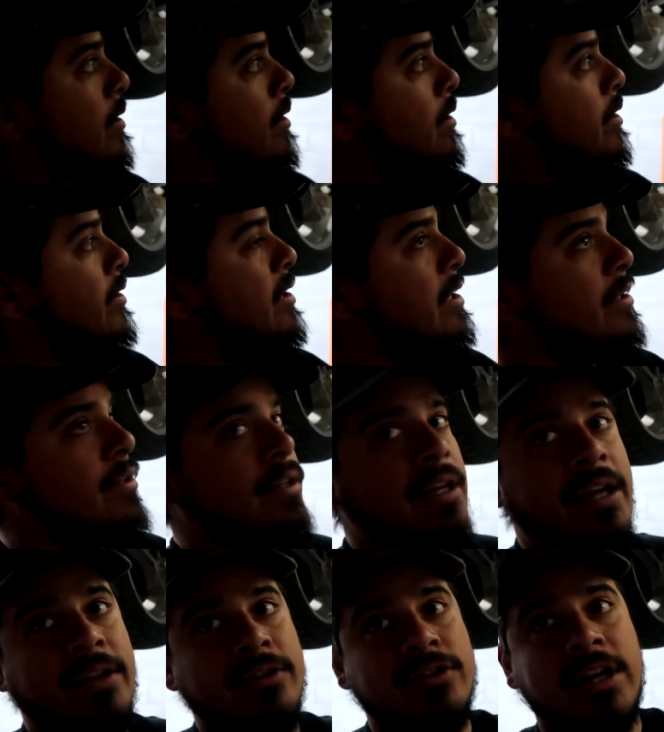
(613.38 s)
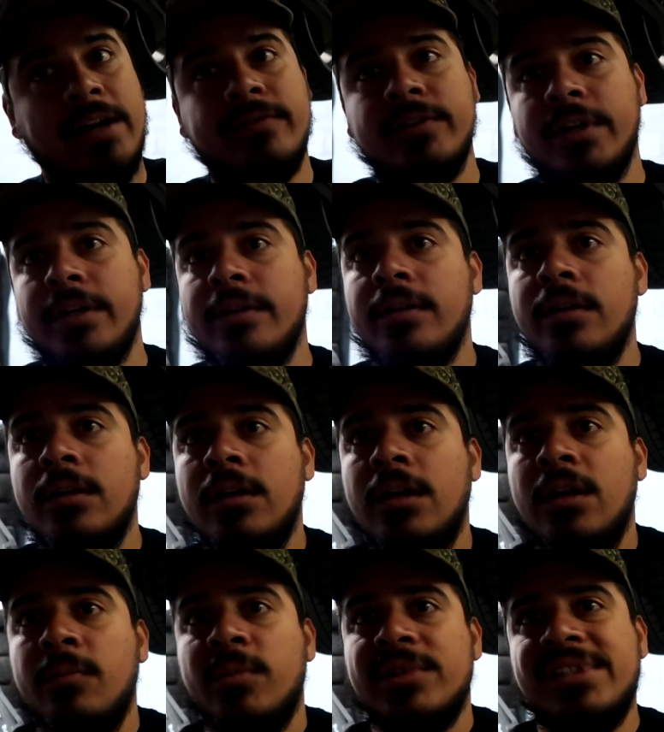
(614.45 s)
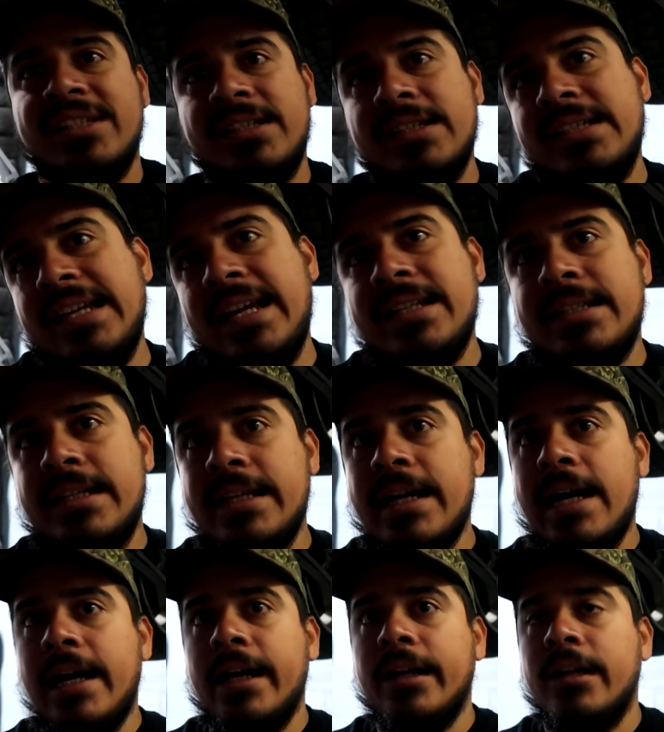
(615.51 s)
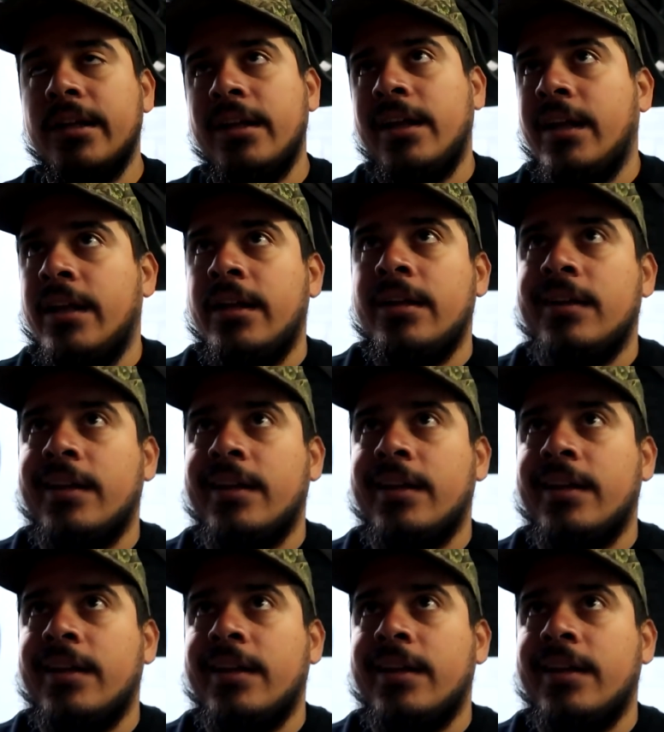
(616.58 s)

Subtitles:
drivetrain and the tranny. Because the WRX trannies are weak.